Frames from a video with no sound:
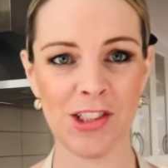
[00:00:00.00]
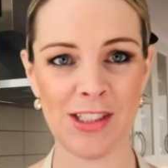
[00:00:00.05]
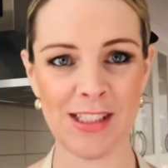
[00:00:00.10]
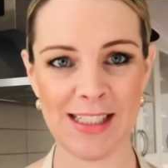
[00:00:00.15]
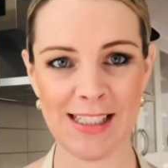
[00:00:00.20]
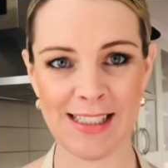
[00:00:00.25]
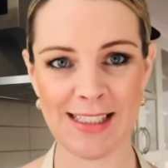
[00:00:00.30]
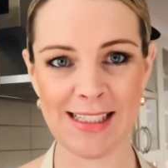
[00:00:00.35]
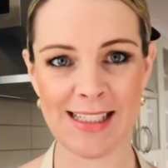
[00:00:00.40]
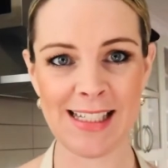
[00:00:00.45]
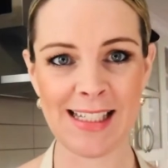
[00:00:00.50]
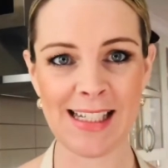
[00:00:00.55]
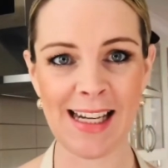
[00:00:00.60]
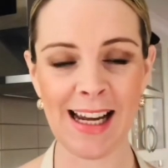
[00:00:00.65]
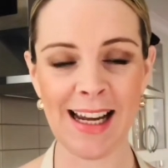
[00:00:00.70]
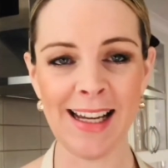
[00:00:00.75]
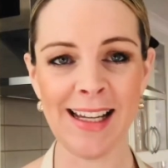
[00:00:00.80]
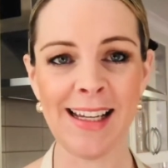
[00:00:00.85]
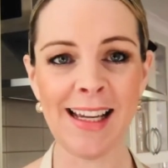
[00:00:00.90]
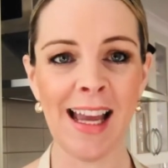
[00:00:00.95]
tin
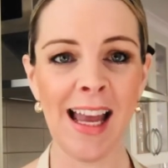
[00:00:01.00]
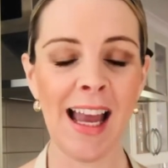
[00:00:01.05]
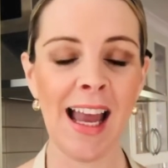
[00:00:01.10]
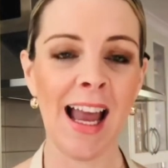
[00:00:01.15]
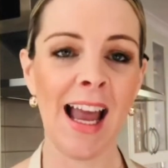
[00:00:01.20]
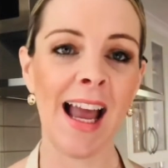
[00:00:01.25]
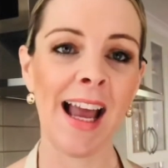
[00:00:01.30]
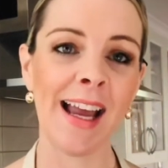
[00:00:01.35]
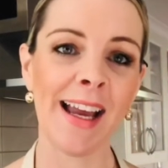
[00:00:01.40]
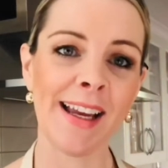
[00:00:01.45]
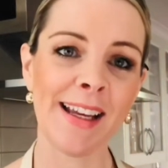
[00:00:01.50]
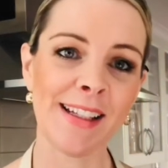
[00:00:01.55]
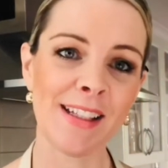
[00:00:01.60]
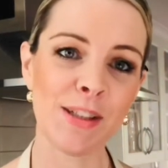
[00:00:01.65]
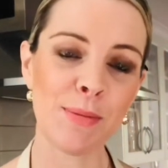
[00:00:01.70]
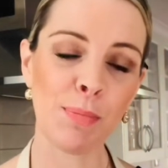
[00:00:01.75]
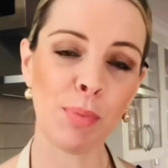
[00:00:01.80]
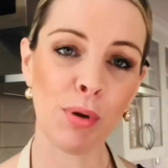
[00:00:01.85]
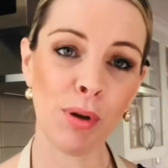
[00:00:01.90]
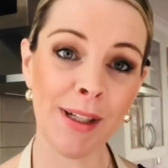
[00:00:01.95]
today, and
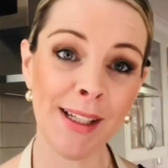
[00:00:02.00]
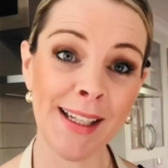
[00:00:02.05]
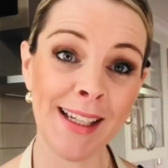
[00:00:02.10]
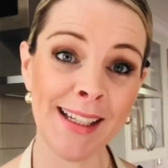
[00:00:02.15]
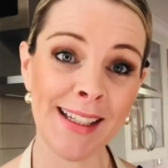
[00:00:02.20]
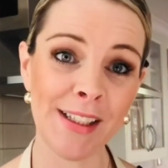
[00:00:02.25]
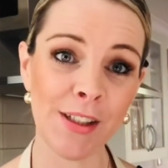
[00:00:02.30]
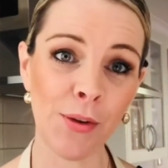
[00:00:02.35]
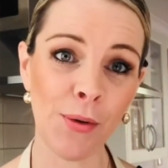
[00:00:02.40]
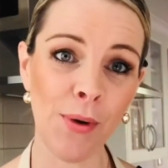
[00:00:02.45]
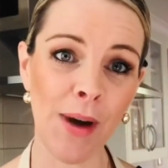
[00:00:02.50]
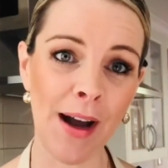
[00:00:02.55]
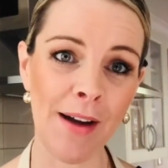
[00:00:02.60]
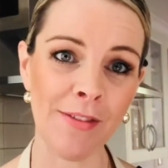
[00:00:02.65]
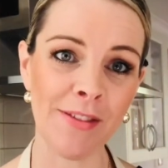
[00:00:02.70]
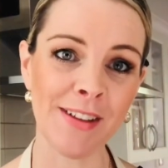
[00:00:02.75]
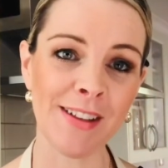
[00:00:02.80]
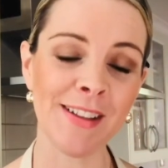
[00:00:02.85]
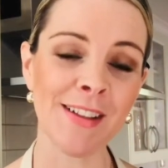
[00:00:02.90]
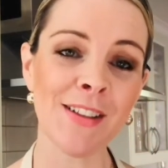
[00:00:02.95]
preheat your
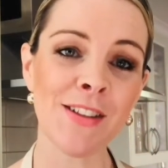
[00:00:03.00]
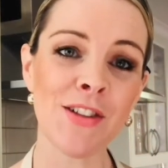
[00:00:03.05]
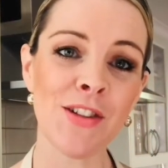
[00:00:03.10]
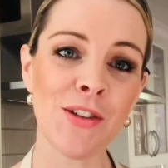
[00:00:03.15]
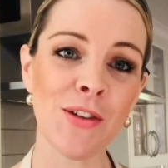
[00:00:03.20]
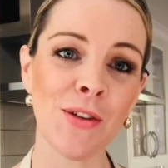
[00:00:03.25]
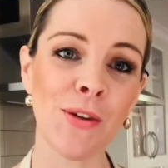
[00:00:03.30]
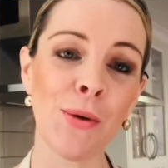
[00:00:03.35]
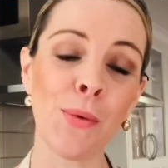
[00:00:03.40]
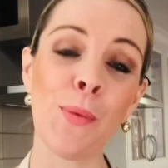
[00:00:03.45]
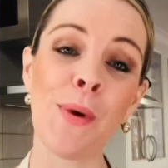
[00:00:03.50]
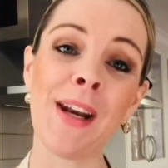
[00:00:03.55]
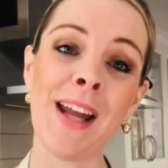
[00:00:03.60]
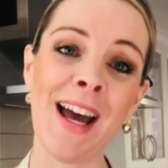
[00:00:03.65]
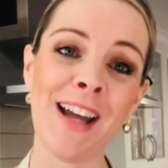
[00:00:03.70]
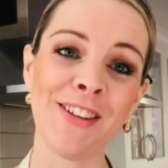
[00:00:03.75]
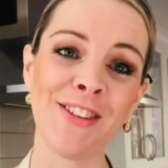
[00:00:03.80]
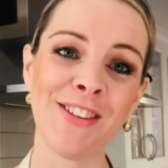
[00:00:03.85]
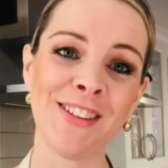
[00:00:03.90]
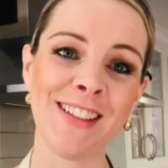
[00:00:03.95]
oven to
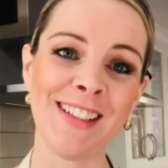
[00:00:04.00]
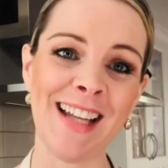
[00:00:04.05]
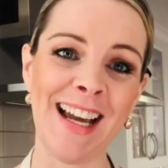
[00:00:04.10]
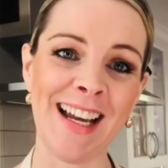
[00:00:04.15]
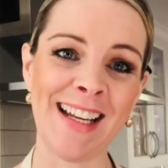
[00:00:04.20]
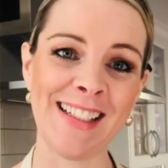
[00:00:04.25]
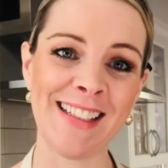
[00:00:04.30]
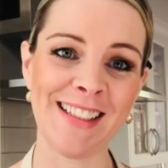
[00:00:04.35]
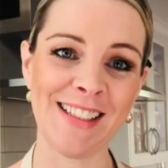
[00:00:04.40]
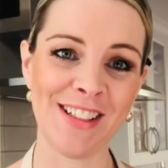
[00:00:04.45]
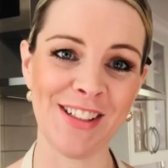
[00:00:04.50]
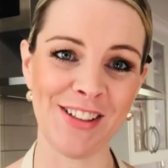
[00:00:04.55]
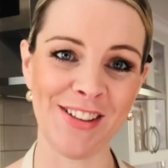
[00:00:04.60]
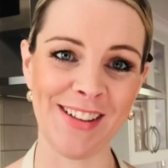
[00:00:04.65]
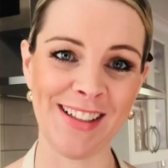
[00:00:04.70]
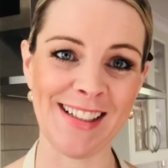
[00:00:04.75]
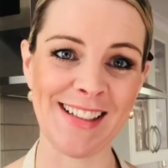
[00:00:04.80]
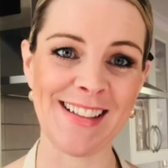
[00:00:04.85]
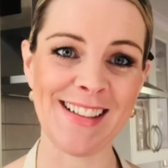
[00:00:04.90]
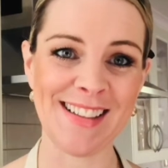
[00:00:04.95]
180
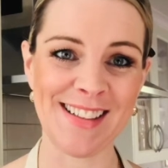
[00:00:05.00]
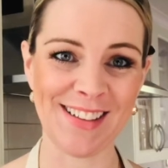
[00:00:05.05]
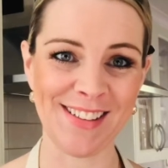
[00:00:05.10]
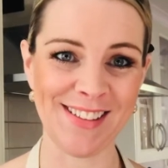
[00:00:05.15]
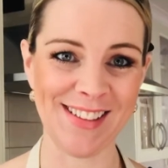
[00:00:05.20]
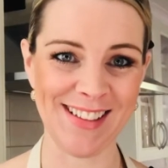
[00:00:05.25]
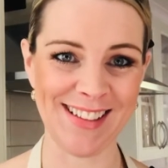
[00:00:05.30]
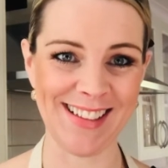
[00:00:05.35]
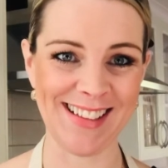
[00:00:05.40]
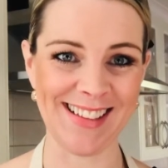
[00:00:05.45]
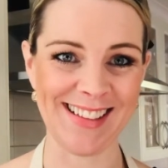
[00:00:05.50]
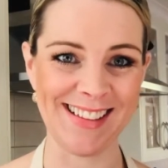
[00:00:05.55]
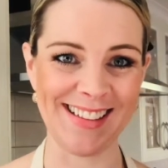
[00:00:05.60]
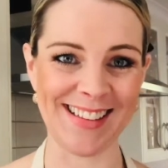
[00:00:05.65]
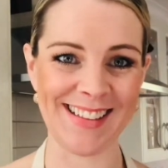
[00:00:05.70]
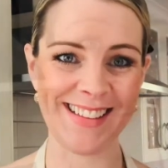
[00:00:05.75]
degrees Celsius.